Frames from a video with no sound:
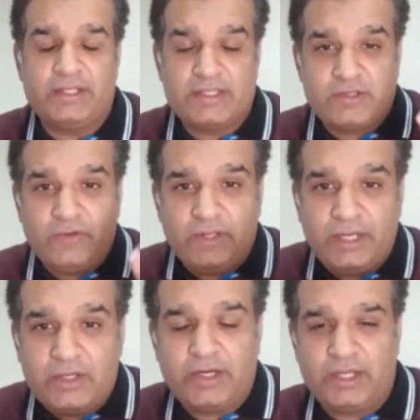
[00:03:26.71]
This is
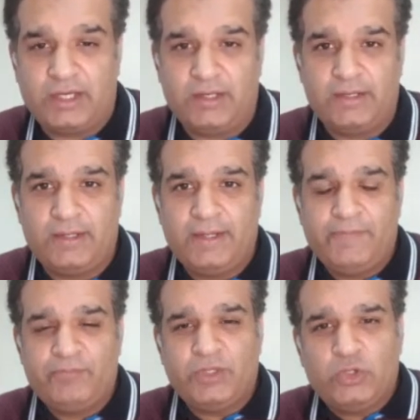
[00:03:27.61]
really critical,
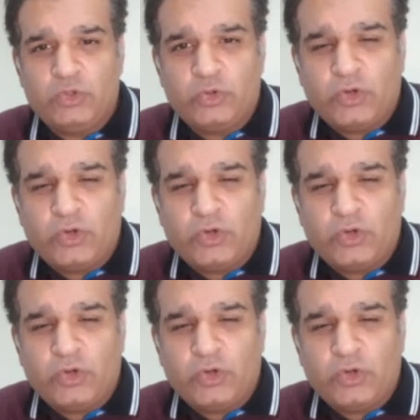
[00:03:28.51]
that you do